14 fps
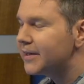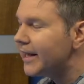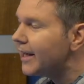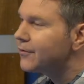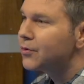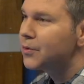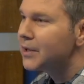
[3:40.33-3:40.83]
and
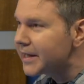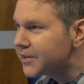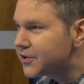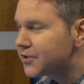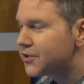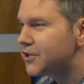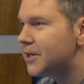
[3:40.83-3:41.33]
they have a
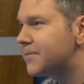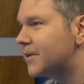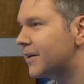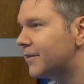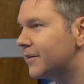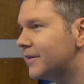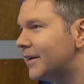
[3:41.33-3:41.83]
relationship,
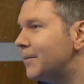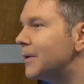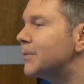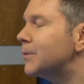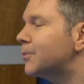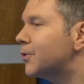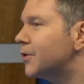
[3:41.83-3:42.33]
and I thought that
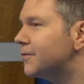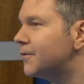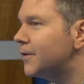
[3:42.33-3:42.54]
might be pretty